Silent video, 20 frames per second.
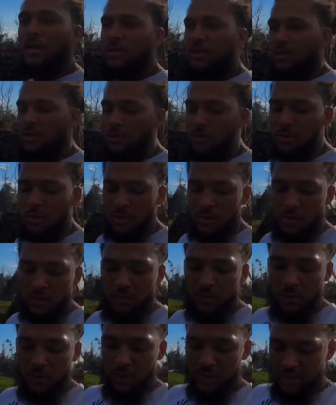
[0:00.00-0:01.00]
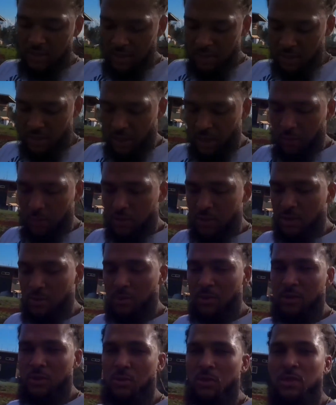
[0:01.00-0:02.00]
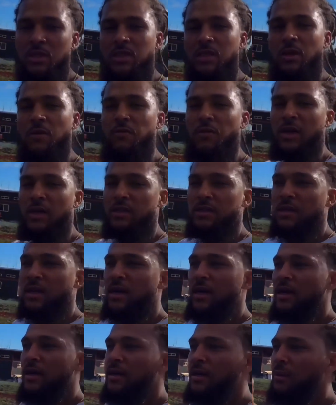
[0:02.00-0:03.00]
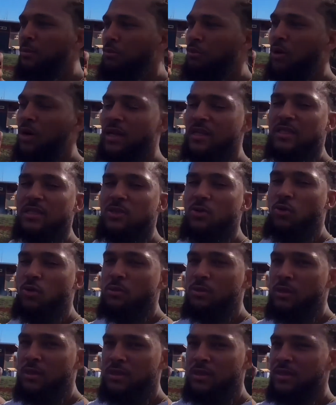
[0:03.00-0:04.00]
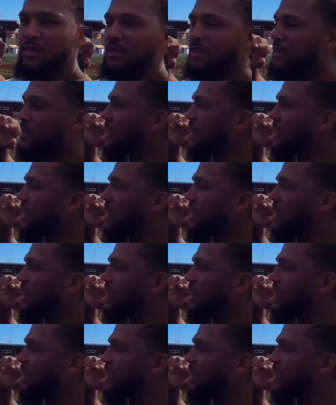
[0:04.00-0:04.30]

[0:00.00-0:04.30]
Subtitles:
So for the rest of the day, we'll just be doing stuff like that, brainstorming,